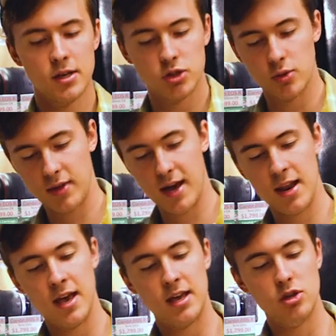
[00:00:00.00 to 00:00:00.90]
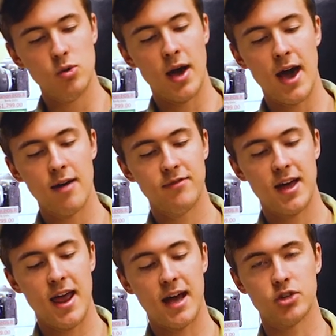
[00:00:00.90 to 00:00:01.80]
so that you have
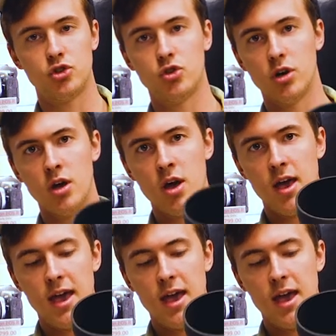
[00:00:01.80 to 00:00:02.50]
that extra